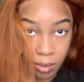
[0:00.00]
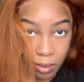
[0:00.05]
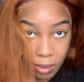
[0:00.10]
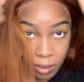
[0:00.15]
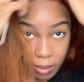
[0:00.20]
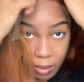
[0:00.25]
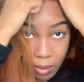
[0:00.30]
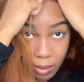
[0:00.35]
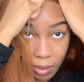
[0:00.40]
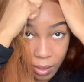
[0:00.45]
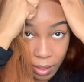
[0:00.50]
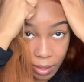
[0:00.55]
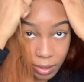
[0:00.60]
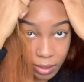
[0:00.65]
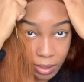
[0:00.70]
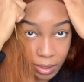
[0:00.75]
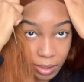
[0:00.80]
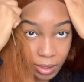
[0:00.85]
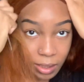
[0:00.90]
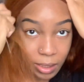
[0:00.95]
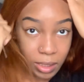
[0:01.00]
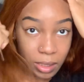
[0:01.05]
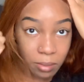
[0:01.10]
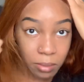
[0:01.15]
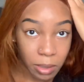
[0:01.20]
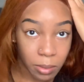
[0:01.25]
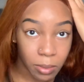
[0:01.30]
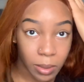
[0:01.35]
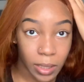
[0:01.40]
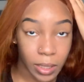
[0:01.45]
It actually needs to
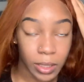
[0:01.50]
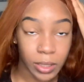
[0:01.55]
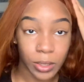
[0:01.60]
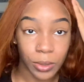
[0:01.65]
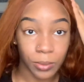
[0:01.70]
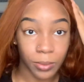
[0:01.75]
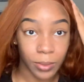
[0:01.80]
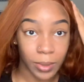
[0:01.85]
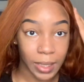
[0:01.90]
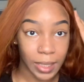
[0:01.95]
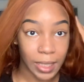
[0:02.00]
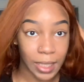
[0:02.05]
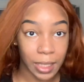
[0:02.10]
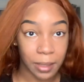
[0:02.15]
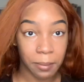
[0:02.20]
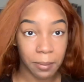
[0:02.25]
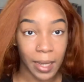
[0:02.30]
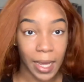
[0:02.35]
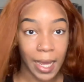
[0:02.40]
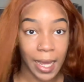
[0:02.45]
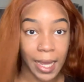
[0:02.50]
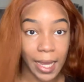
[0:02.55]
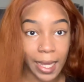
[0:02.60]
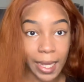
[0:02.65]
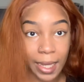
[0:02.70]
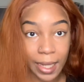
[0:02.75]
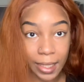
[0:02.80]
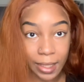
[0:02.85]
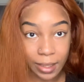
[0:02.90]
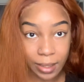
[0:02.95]
be plugged really
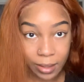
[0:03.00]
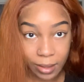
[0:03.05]
bad.